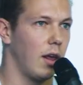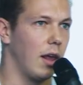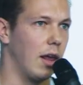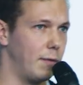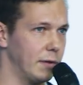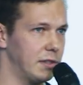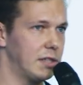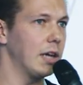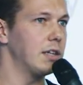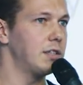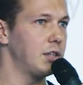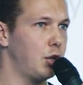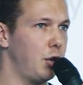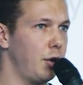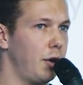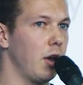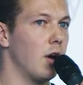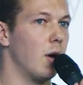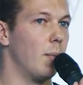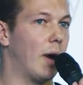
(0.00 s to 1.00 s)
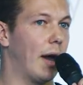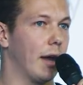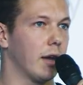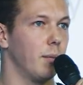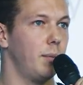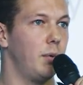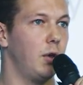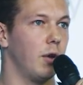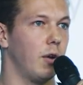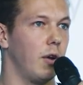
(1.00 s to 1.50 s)
if it's executing on my
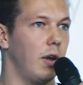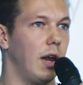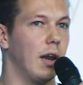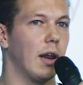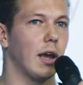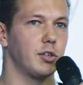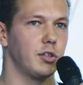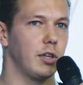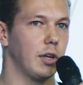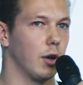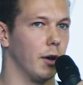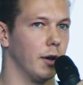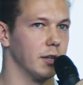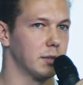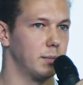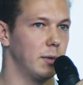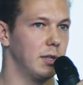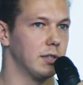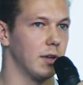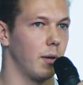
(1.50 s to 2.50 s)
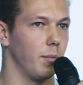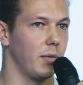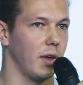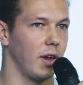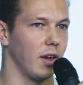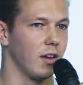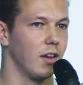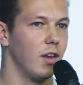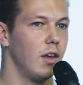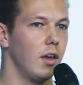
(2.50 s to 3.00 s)
computer, it actually costs me
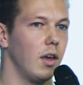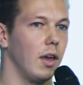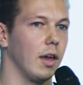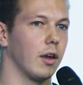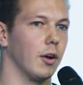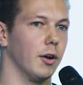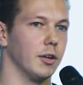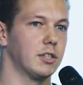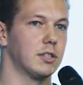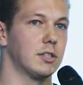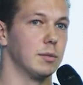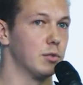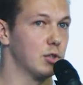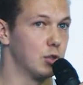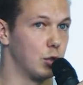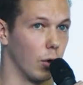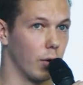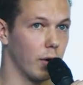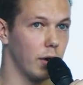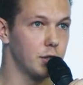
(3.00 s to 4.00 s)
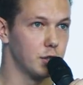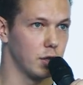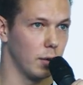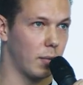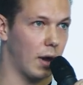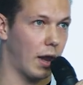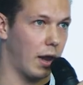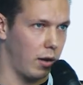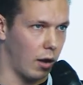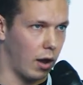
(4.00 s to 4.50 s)
something. It costs some storage on
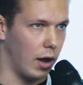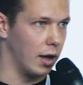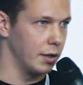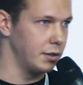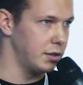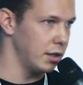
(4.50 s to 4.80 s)
my hard